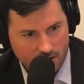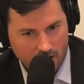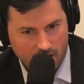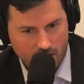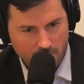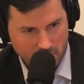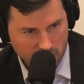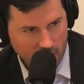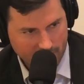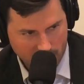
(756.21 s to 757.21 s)
but
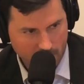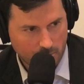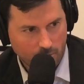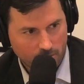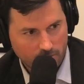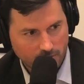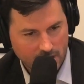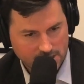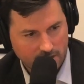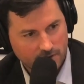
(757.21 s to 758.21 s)
you
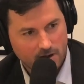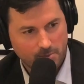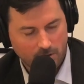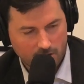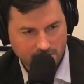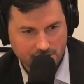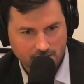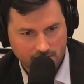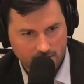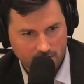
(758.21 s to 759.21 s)
actually have a couple
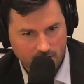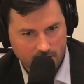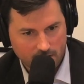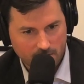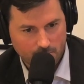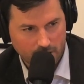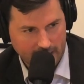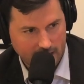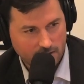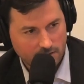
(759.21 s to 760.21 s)
launches
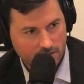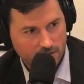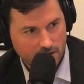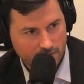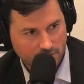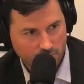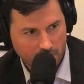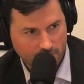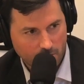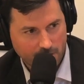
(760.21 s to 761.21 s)
planned for
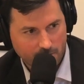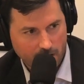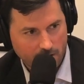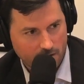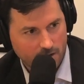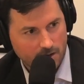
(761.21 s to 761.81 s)
2020, right?